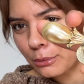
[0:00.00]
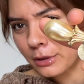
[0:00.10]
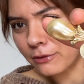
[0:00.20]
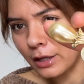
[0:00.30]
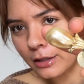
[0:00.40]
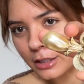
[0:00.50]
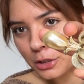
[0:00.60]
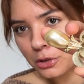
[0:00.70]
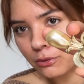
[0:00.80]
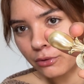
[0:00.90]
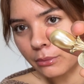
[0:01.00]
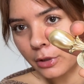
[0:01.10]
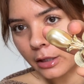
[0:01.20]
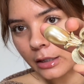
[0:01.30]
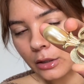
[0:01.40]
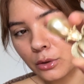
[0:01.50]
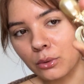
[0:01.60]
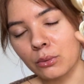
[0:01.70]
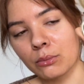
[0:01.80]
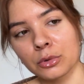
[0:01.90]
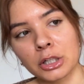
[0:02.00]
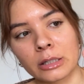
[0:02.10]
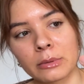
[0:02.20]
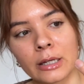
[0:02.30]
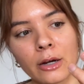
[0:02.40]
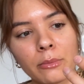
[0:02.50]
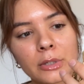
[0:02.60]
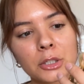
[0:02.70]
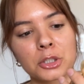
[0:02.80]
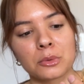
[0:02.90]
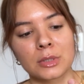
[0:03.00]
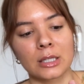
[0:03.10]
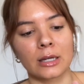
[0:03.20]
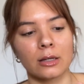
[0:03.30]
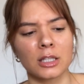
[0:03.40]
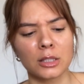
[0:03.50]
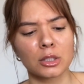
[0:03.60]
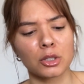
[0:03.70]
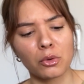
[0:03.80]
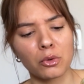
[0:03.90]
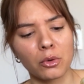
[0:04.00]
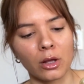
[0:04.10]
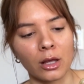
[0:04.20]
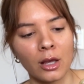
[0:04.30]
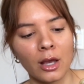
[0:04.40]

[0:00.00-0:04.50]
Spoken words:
bit of validation from the lady who checked me out, because she was like, this is so cool.